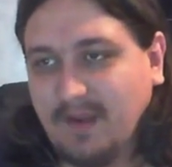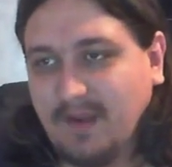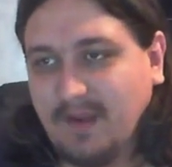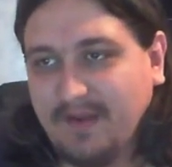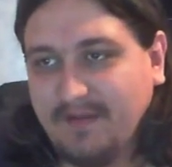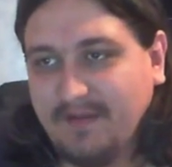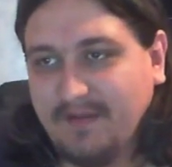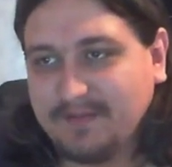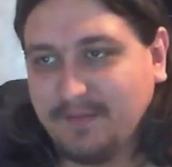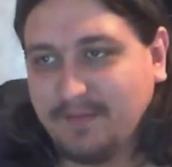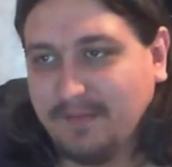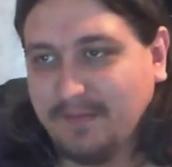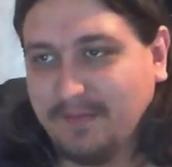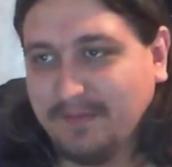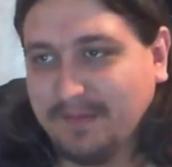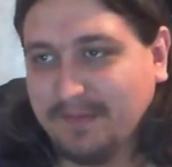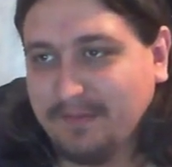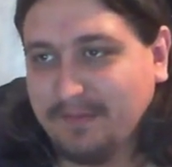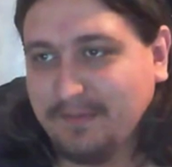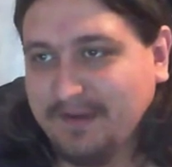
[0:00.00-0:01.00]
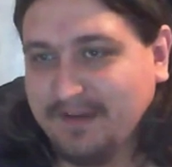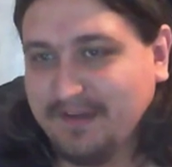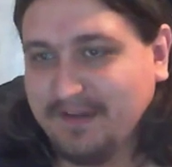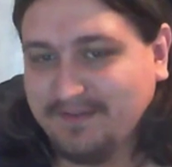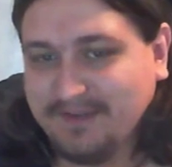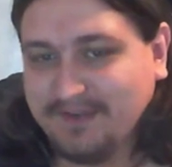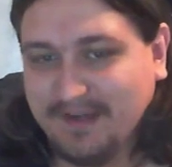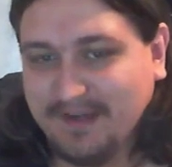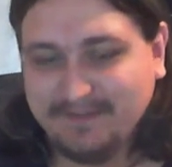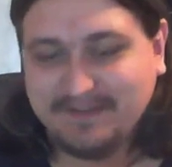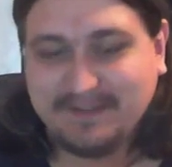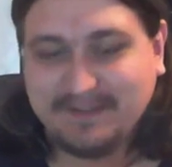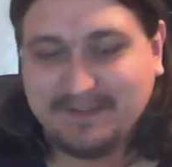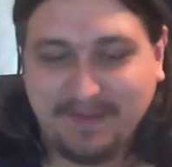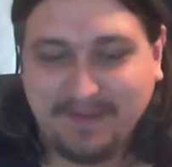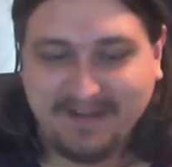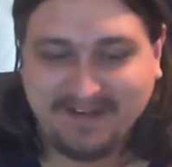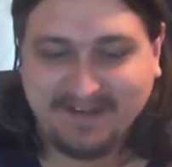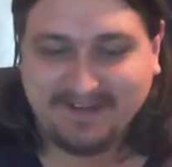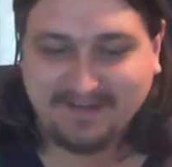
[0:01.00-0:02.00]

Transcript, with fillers: Now, there's probably plenty of time spent